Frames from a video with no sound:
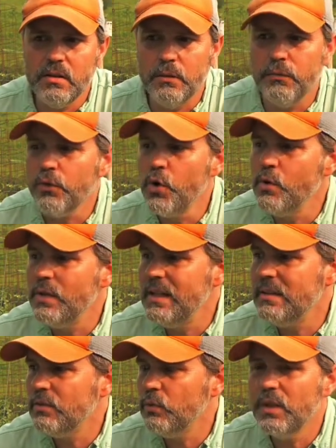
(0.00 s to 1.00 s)
the fruit
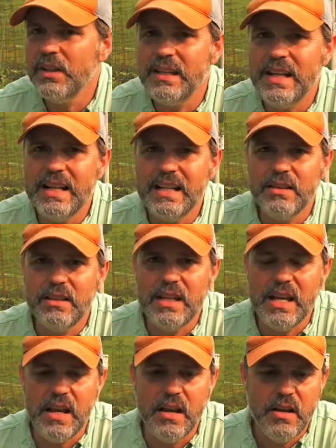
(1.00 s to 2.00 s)
isn't really getting
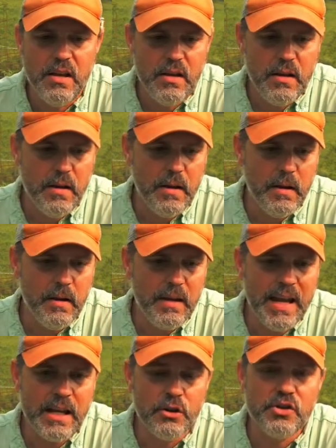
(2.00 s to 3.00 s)
the
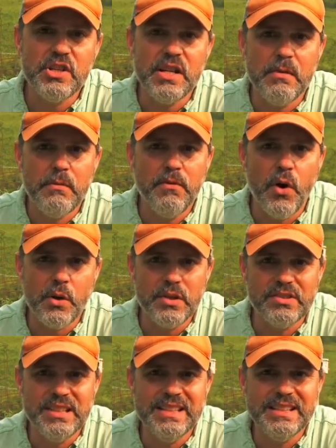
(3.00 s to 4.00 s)
energy
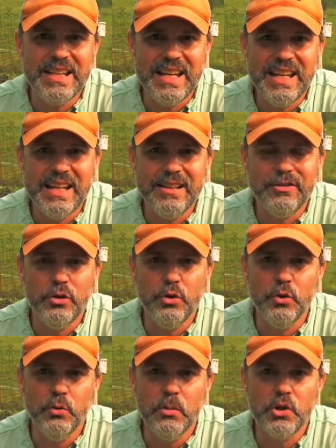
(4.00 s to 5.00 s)
focused into it
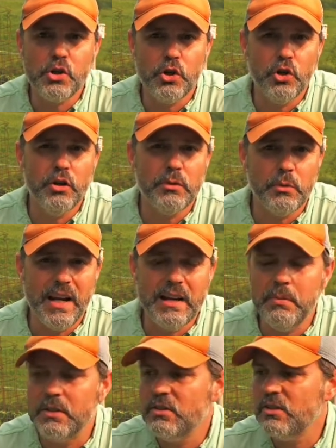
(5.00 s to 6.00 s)
to mature and
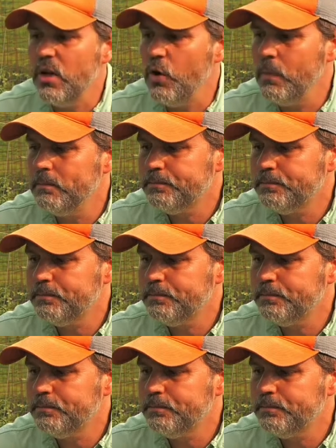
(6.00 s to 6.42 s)
ripen. So